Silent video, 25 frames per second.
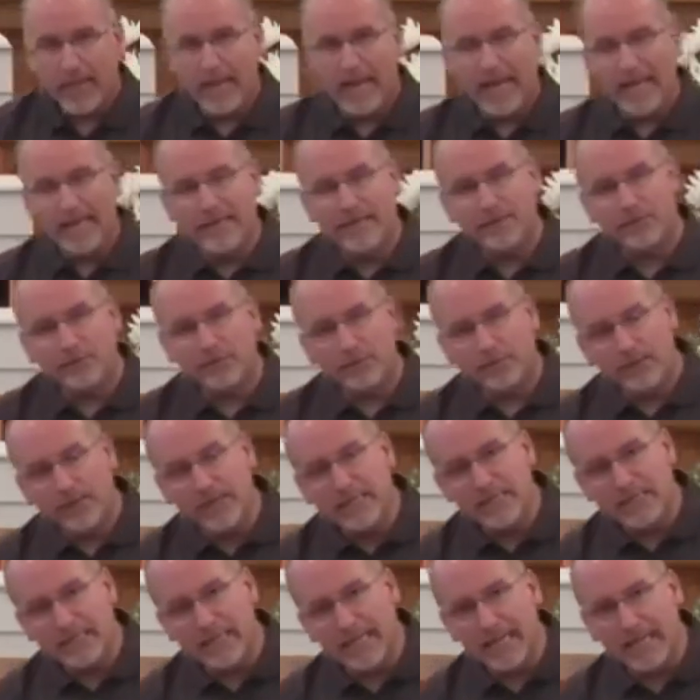And in three
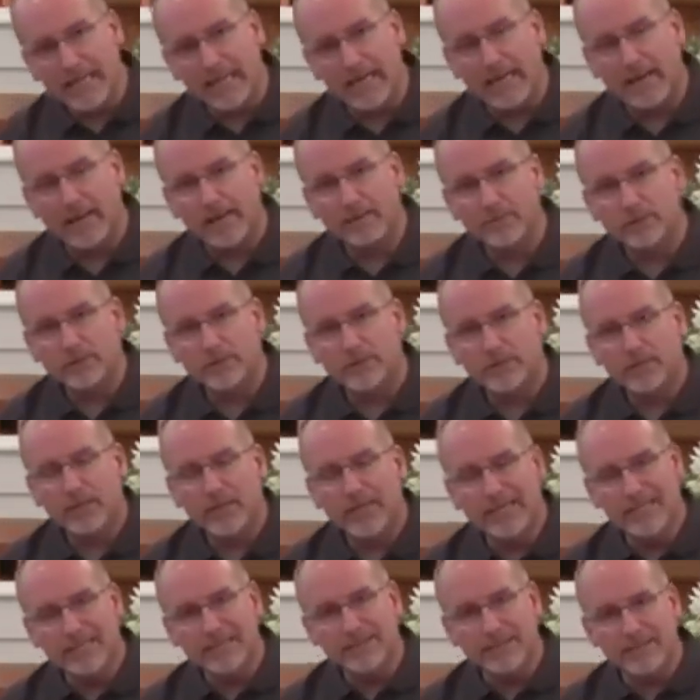times,
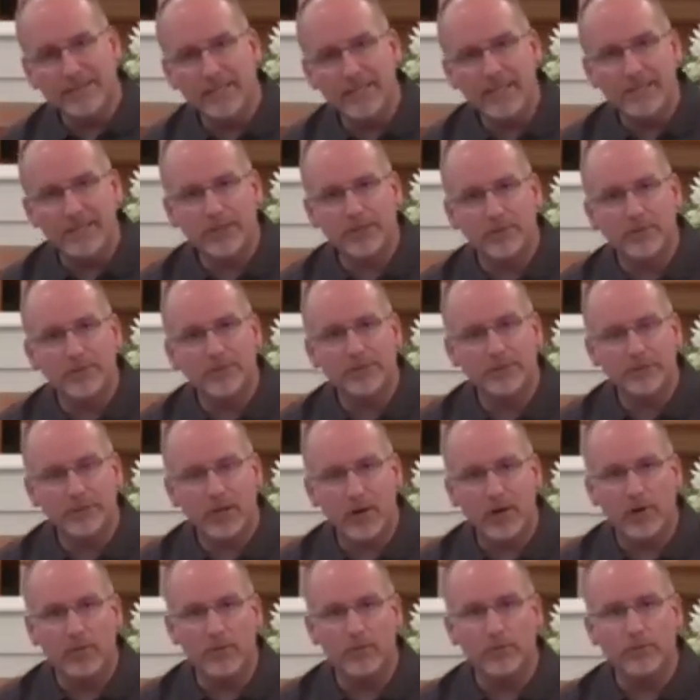Ezekiel is
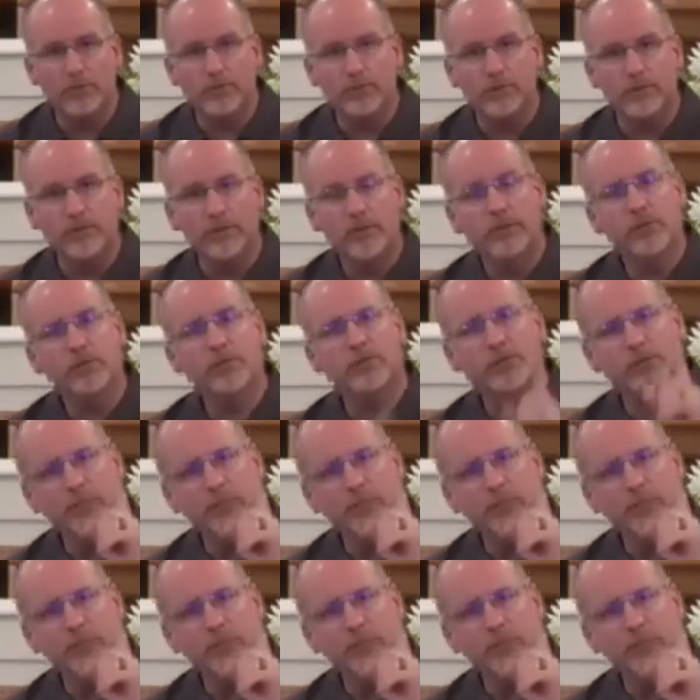told to